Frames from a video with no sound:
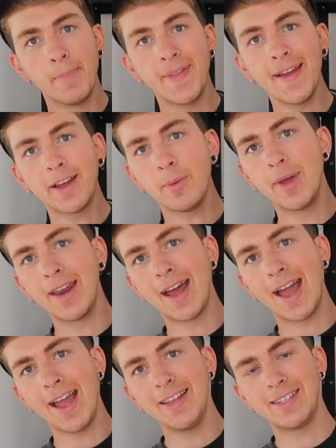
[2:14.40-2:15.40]
but they come in
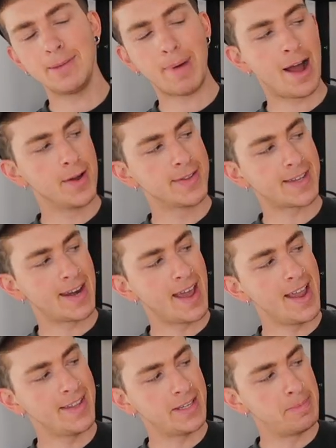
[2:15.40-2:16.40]
at eighty pounds and
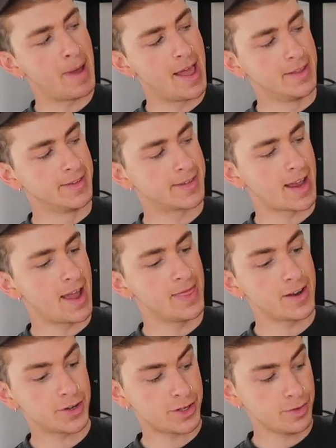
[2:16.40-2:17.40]
eighty pence, and
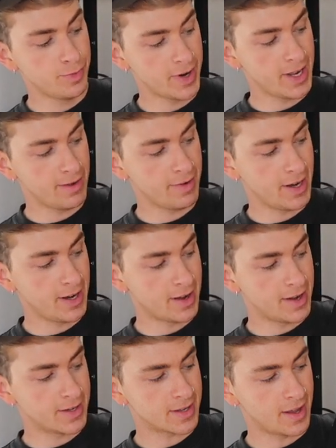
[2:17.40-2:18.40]
they're just a really, really
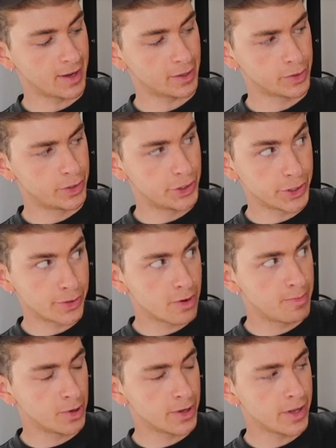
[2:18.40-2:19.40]
nice, like
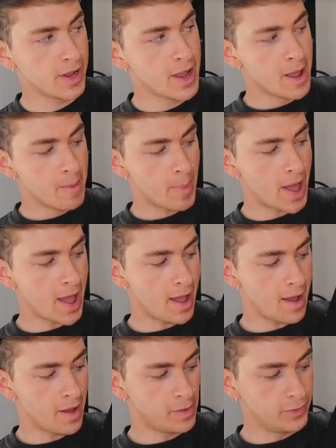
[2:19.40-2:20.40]
durable
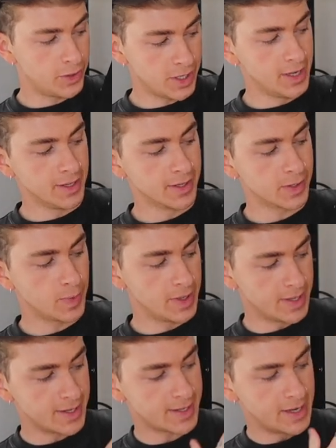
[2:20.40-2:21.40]
pair of jeans
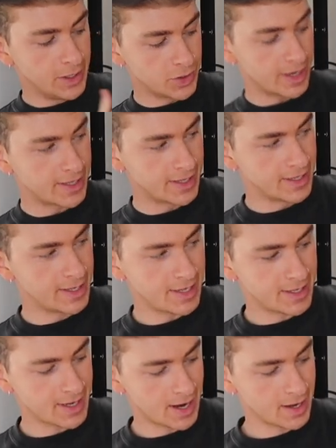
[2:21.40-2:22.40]
with this interesting
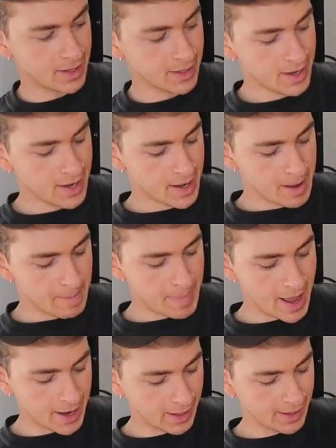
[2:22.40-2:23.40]
detail
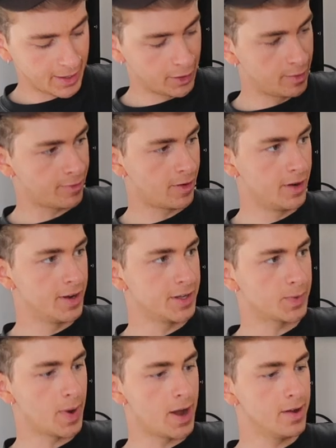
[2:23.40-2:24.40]
paneling on the front
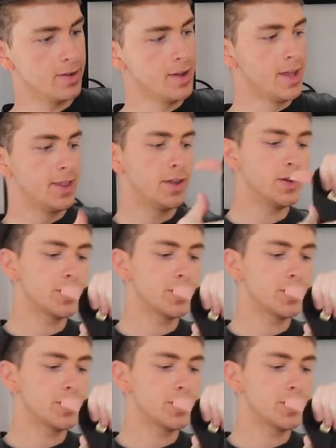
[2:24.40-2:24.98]
as well. They